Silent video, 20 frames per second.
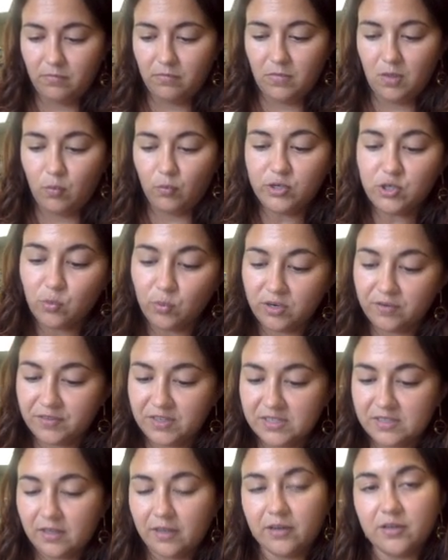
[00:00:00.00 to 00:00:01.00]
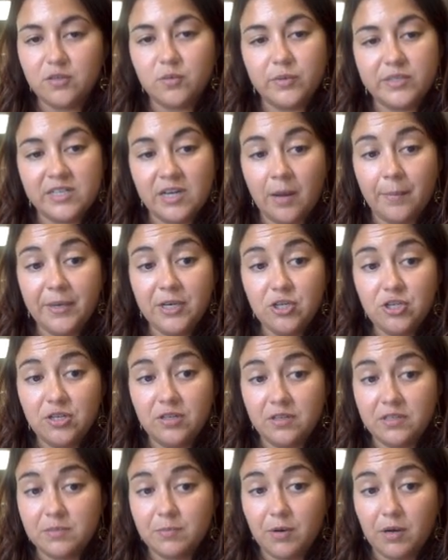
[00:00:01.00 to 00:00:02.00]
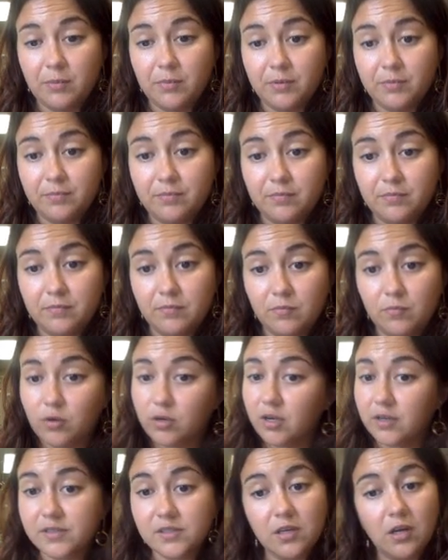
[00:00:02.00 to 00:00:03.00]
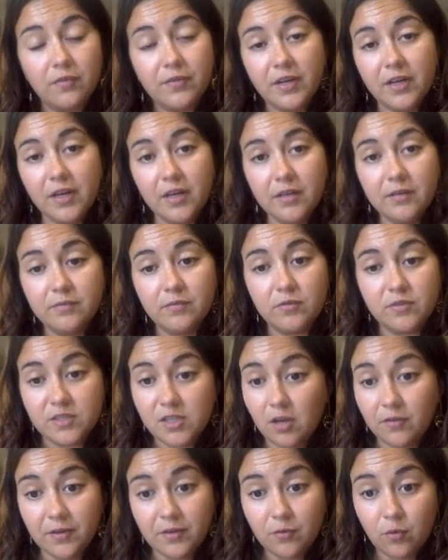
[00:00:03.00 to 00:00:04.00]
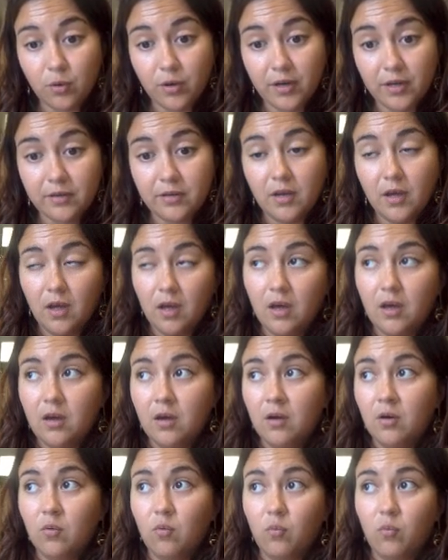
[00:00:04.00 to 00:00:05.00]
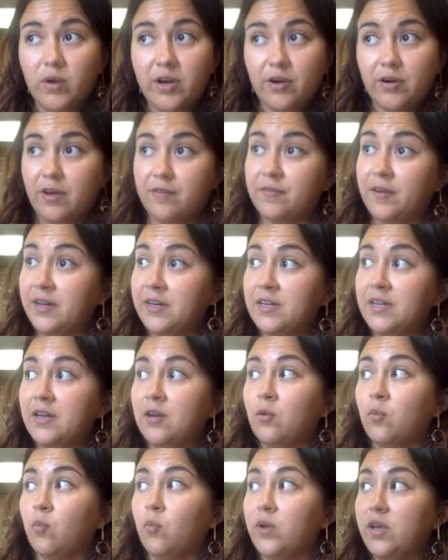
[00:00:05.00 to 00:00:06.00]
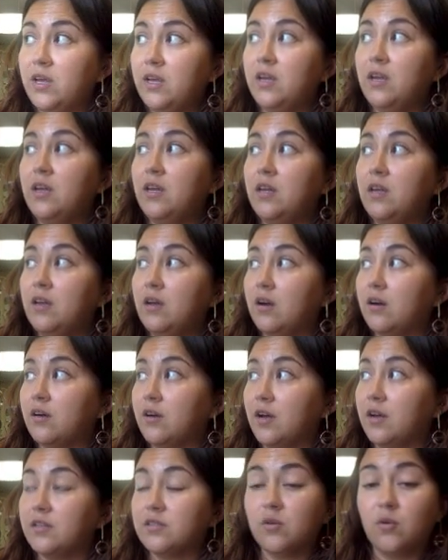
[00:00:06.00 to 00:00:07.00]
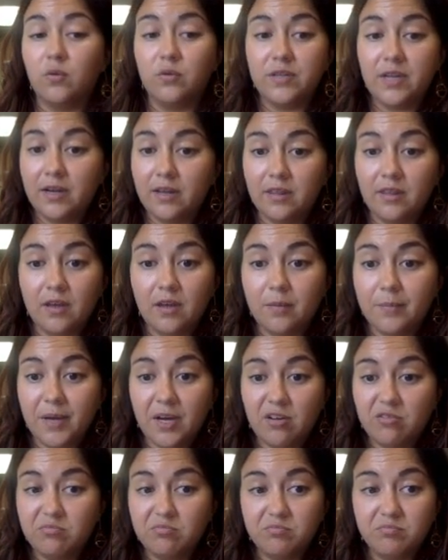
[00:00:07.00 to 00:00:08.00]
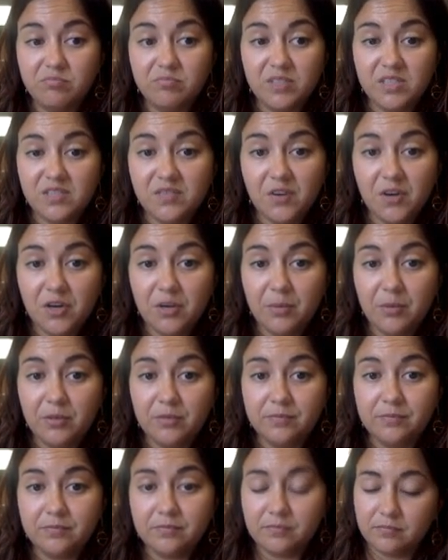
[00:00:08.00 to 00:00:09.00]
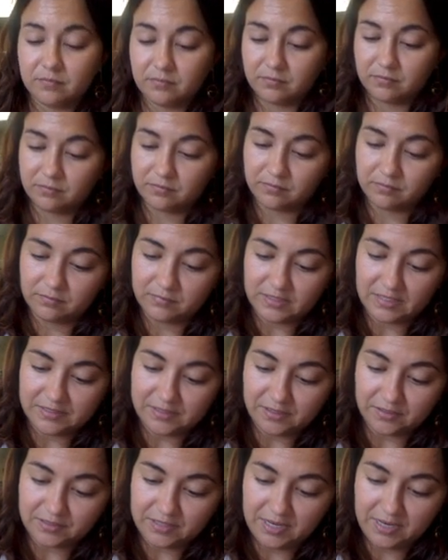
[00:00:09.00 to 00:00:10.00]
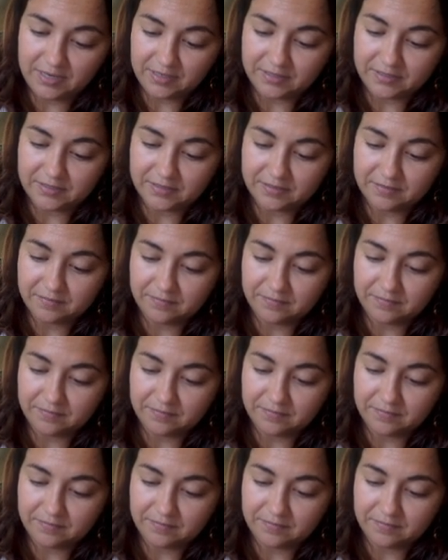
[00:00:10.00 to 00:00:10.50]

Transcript: which one of these letters was not mentioned in this problem? We're not solving for it. We are not finding it. We are not told anything about this variable. That's delta x.